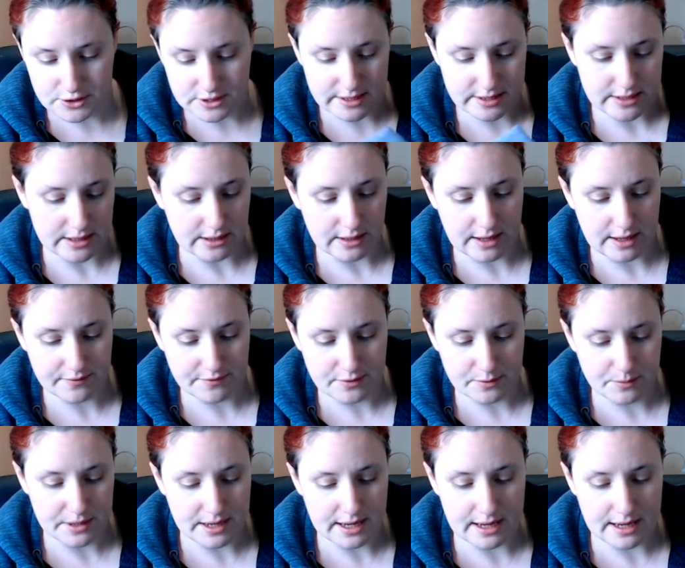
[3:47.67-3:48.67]
I'll have to pick
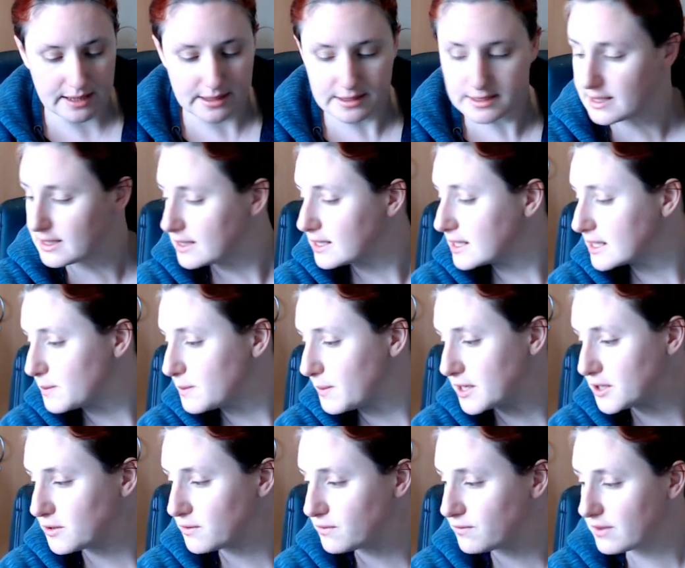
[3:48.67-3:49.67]
out something special for
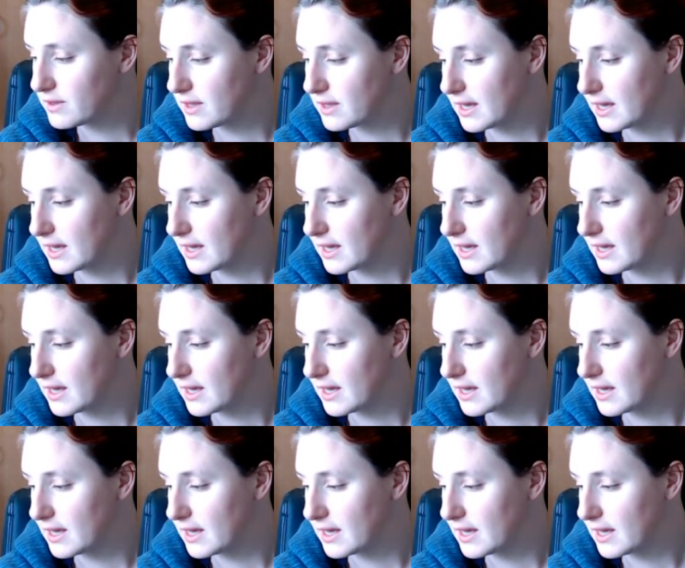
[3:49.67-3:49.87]
that.